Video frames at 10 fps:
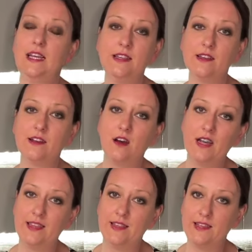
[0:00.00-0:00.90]
in the car
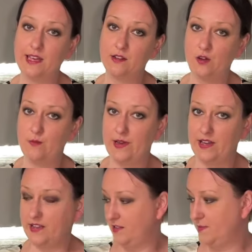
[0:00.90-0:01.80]
in the get home
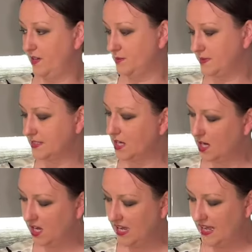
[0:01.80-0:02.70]
bag is my husband's
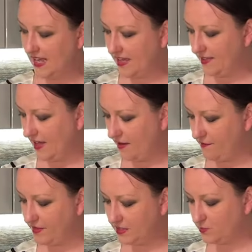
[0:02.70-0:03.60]
car and I
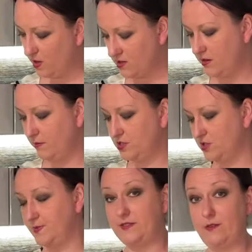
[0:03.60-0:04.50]
have this one which
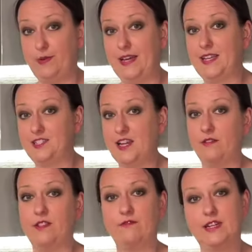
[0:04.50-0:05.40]
has been repackaged now
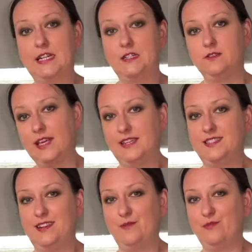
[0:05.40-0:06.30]
in a red little case
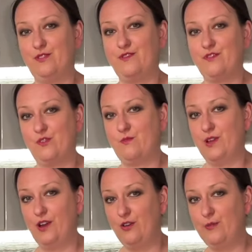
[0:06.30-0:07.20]
that I bought from
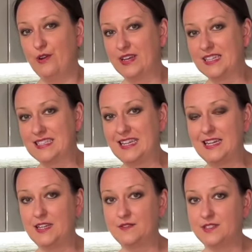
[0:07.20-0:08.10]
Home Bargains
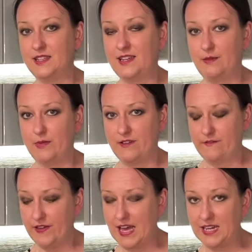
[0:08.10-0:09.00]
it lives in my
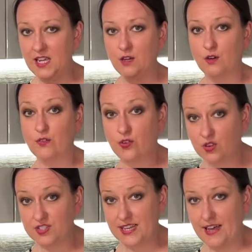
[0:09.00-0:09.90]
van of
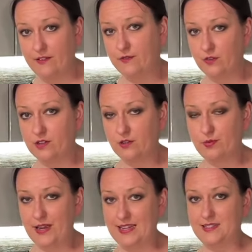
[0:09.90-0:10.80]
course I have a fully
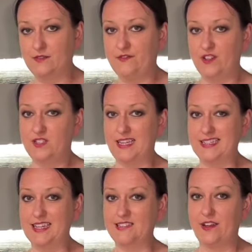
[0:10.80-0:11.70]
comprehensive first
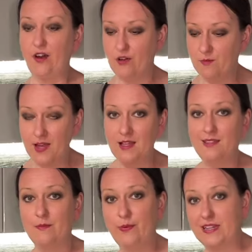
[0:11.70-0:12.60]
aid kit at home
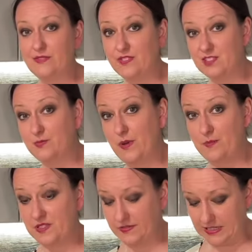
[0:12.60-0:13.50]
but for this
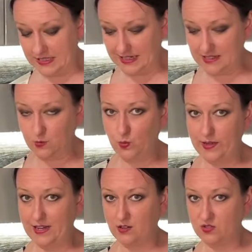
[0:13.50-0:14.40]
purpose video guys
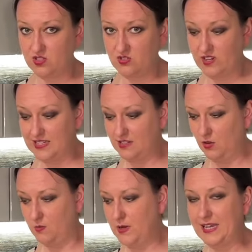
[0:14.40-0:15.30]
we are concentrating
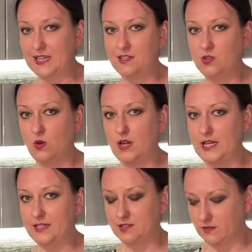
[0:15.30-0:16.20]
on making your
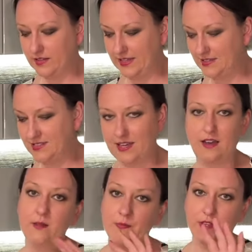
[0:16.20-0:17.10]
little kits that
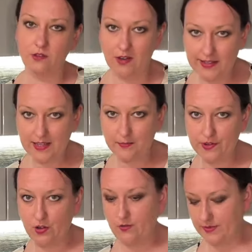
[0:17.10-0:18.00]
you either keep it
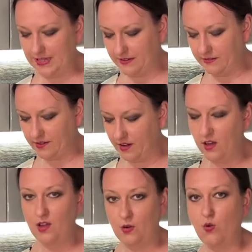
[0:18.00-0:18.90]
home in your car
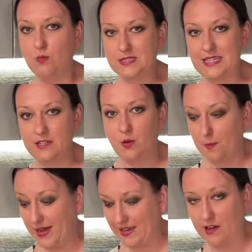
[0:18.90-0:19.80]
or obviously in your
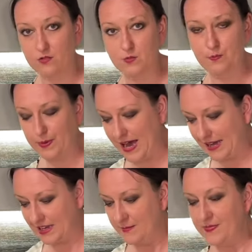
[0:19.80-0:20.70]
bag out bag.